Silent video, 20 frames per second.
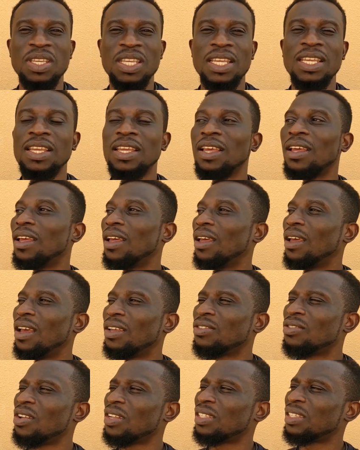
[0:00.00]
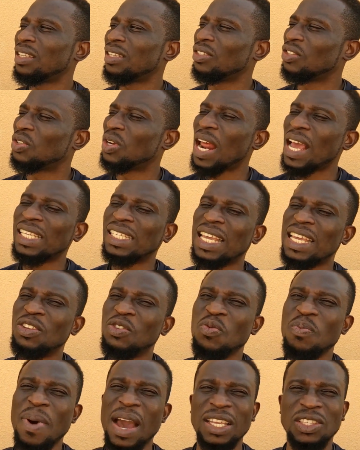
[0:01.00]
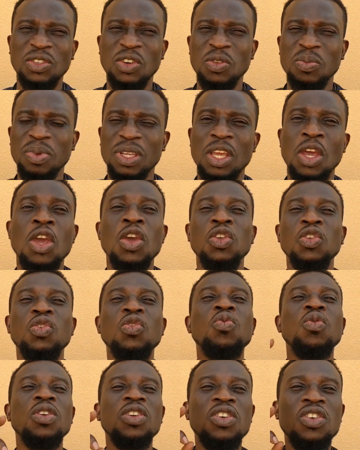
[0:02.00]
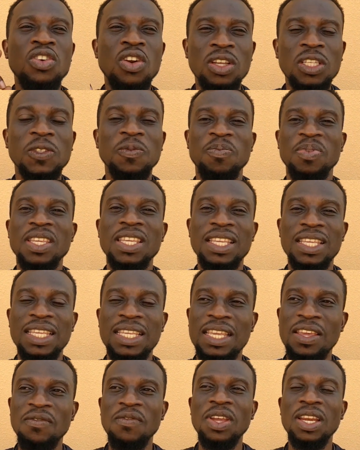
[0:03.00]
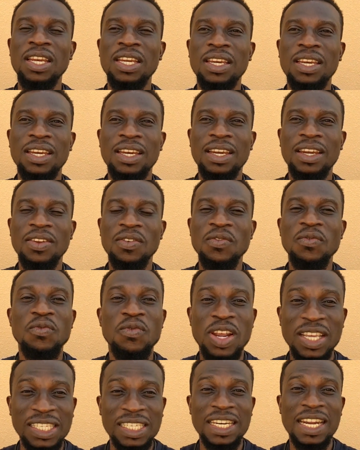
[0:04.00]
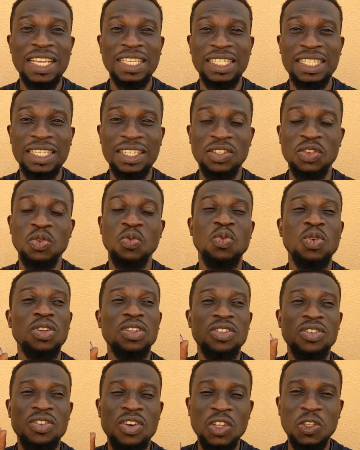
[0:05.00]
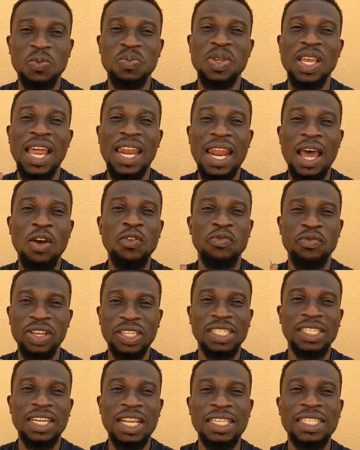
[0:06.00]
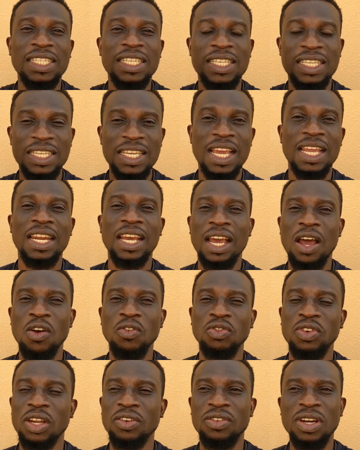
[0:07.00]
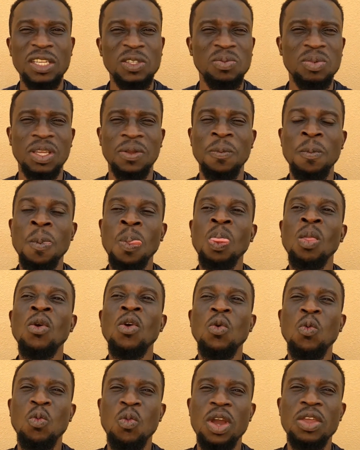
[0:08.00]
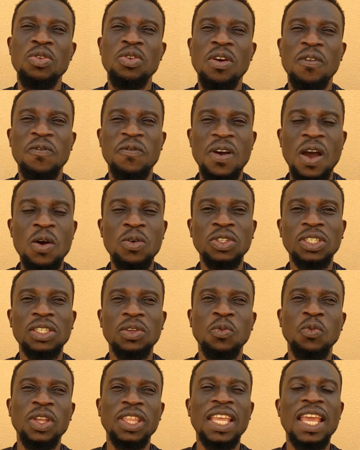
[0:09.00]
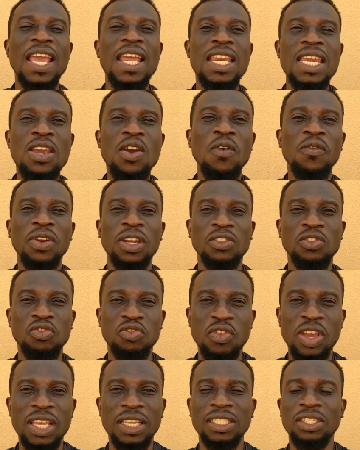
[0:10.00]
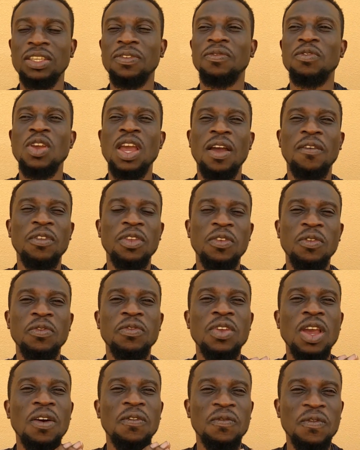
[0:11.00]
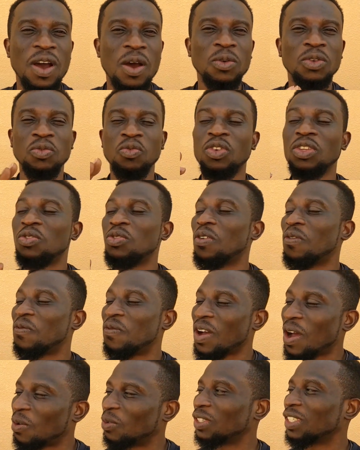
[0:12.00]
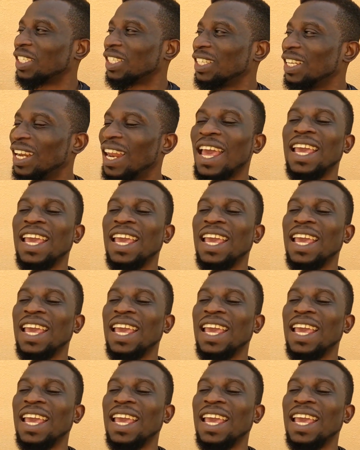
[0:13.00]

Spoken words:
be, should I say you might not be, you will not be given residency. You will not be allowed residency here in the country. And trust me, when you're found with any of the strains, when you're found